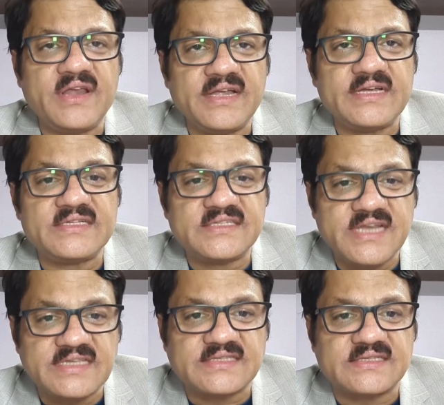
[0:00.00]
related
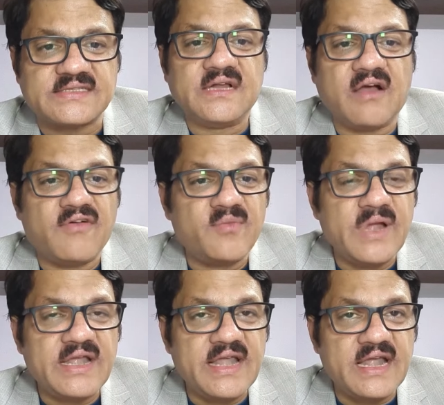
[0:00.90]
stress.
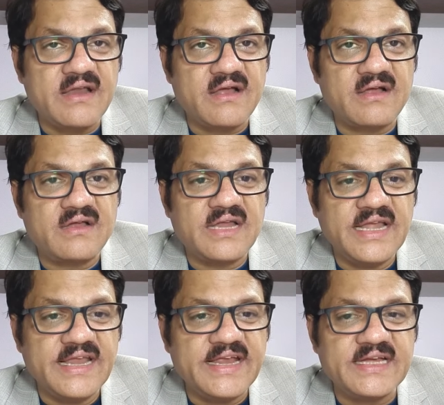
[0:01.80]
Government data
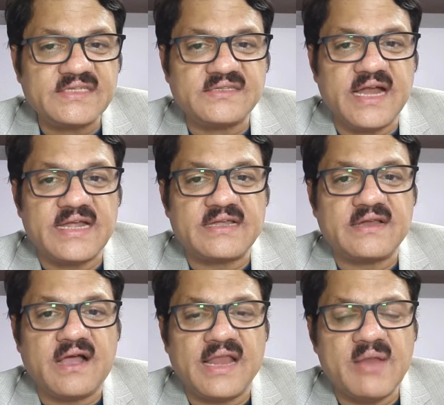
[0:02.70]
indicates that
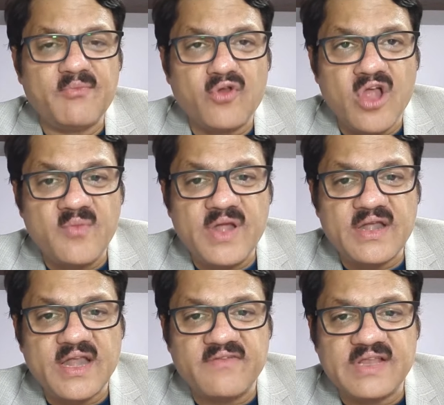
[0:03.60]

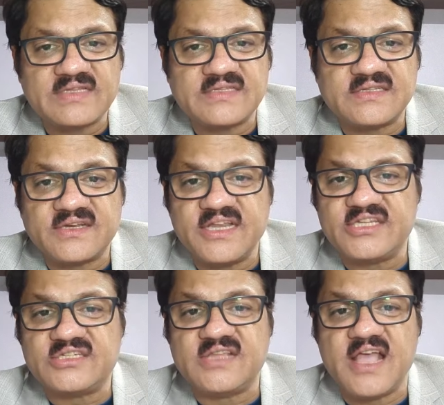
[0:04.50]
unemployment levels
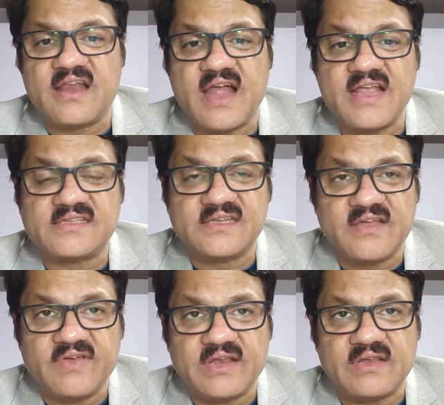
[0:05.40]
reached their highest
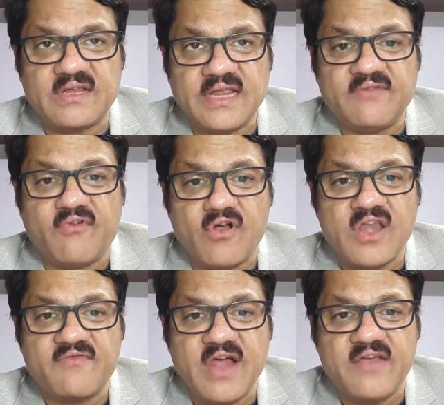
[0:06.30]
level in
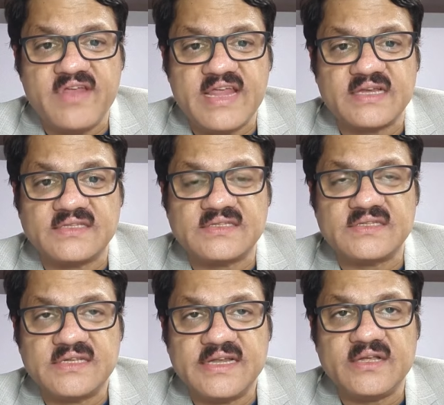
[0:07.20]
45 years
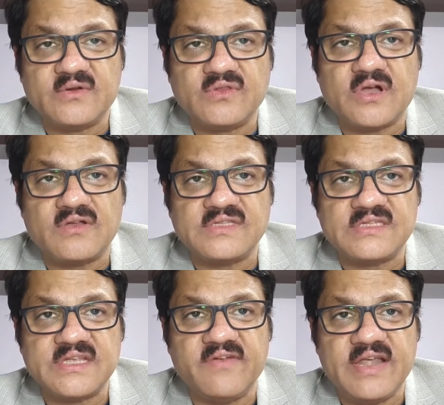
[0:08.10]
in
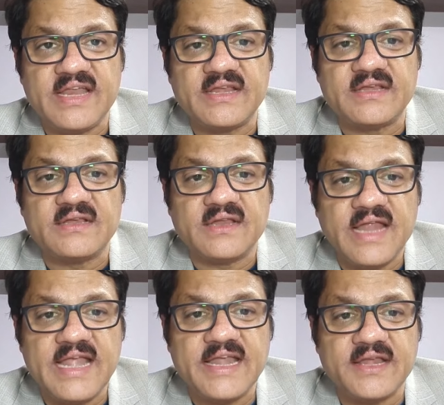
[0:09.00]

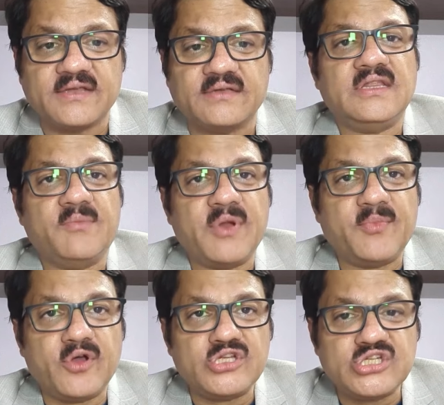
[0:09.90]
2017-18. The
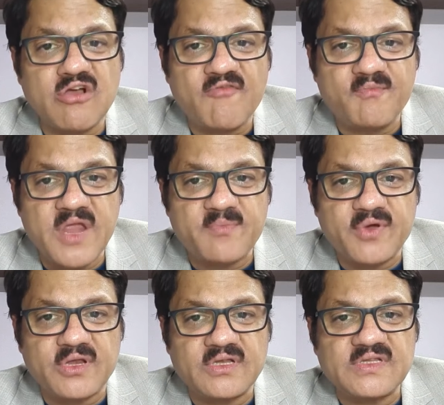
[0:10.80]
proportion of
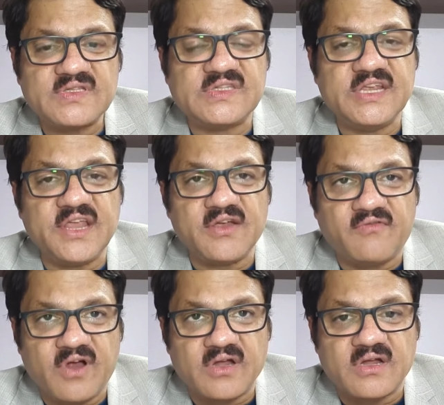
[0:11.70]
people seeking
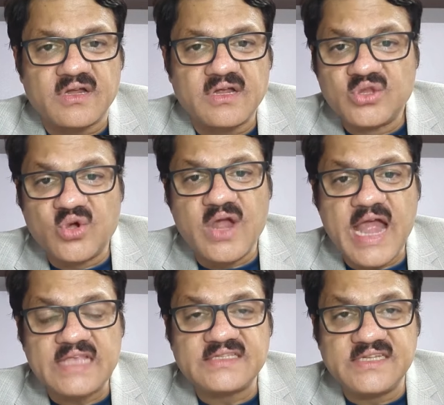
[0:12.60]
work, though,
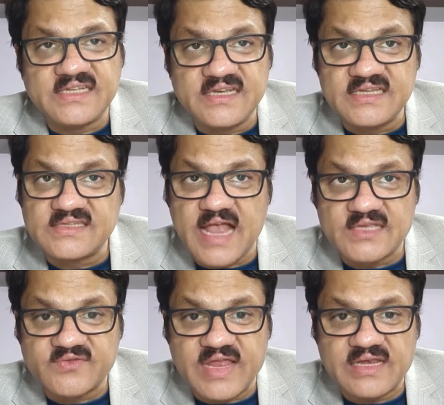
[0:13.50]
has decreased
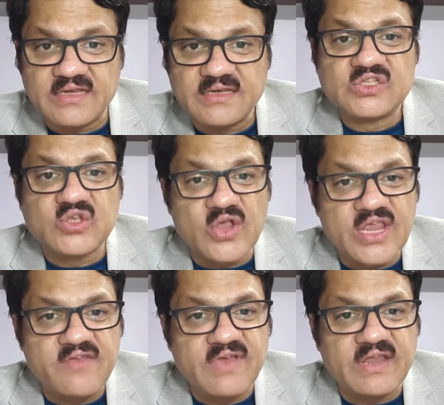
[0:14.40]
as well, so
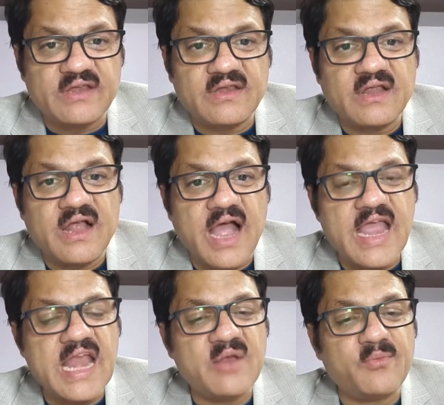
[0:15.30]
even
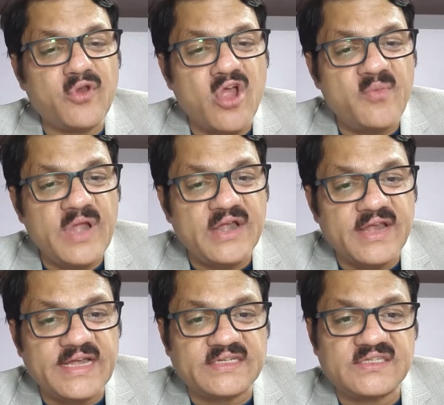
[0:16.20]
high unemployment
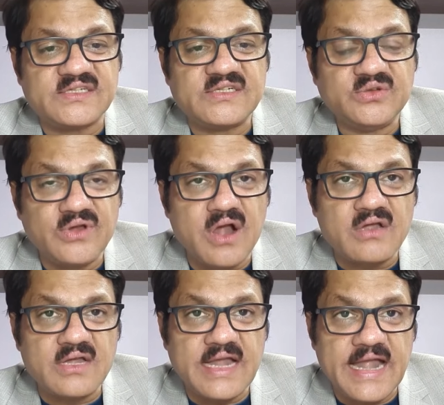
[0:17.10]
rates do
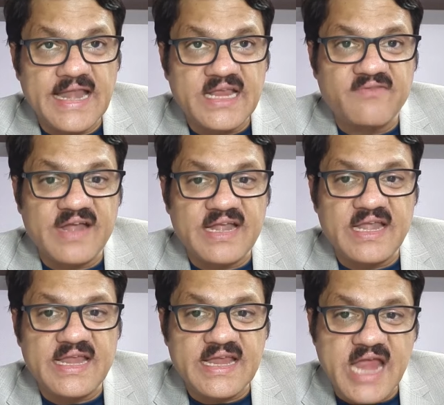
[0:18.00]
not
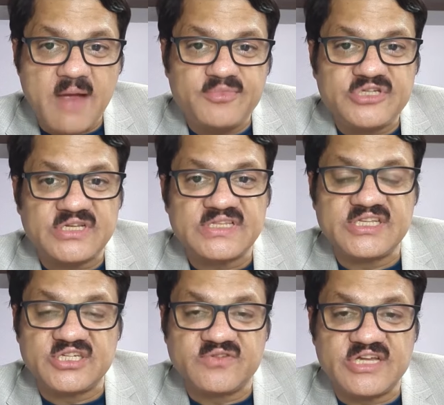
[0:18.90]
adequately capture the
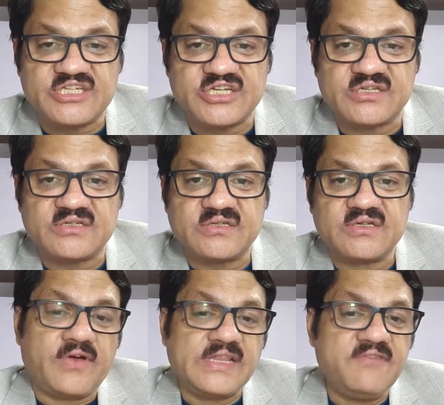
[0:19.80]
situation
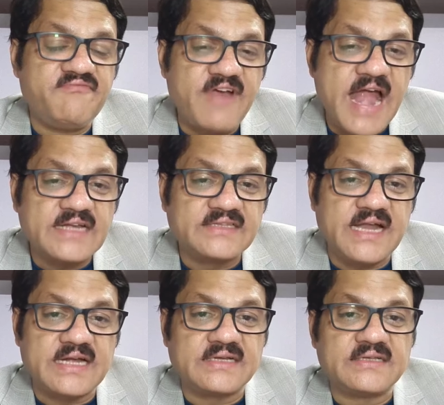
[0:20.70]
for the fact
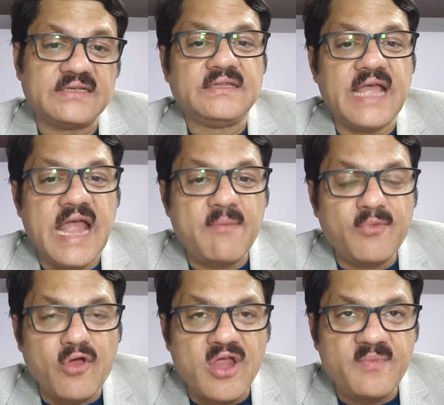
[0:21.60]
that the
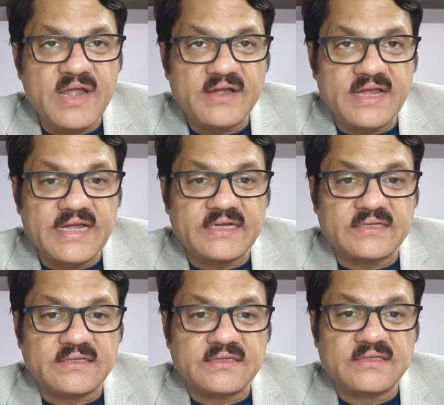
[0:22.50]
employment
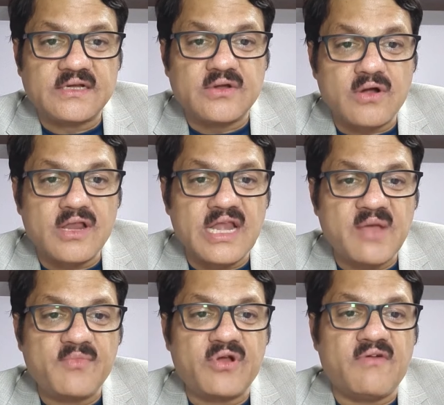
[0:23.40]
rate, the total
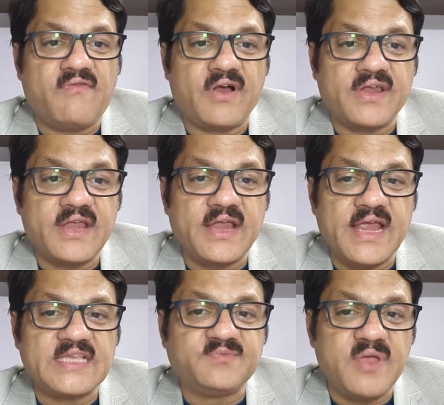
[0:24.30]
number of working
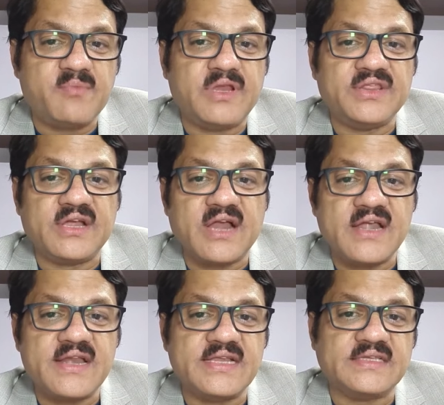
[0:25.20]
age people in the
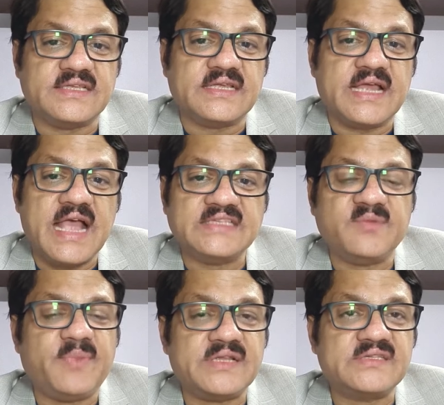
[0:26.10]
country as a
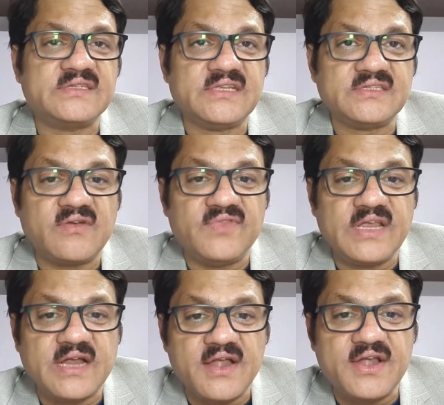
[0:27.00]
percentage of the
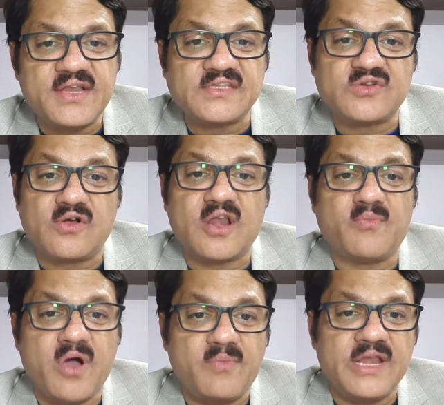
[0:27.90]
country's total
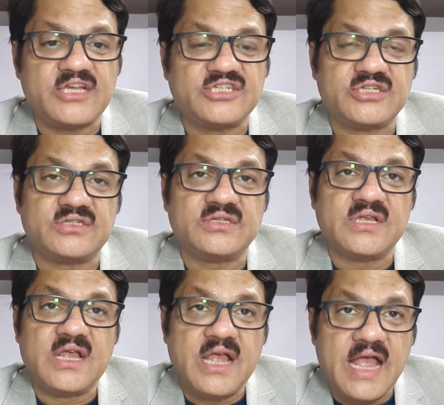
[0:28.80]
population,
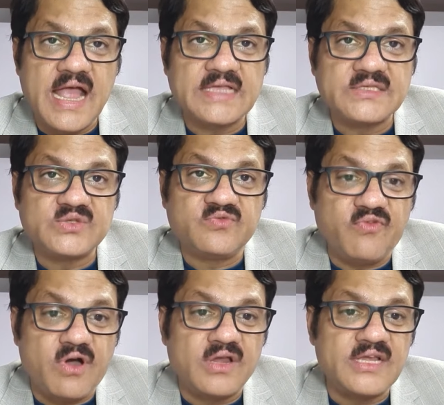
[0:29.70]
has
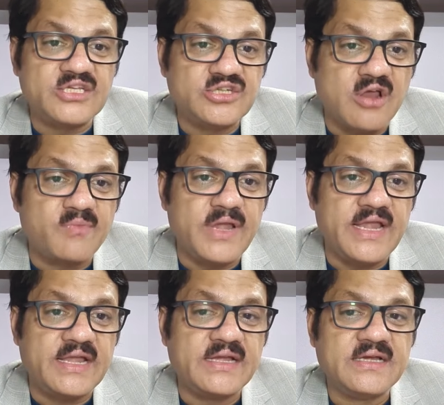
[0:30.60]
fallen
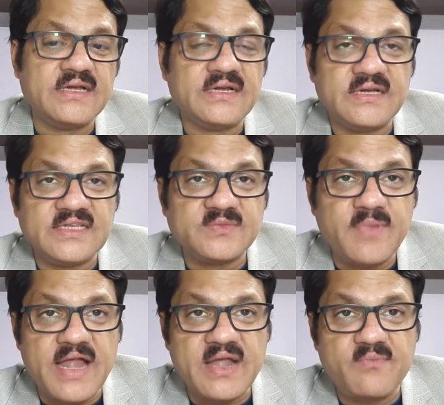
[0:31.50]
sharply
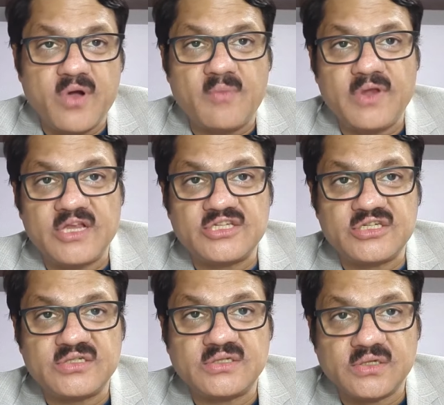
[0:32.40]
despite
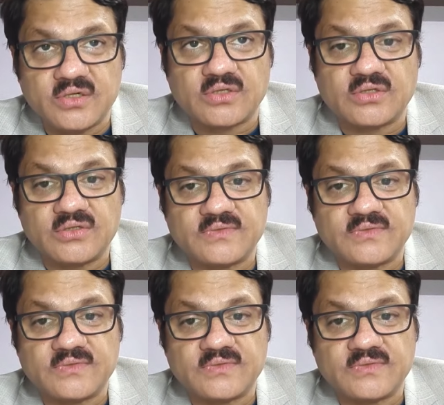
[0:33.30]
population growth.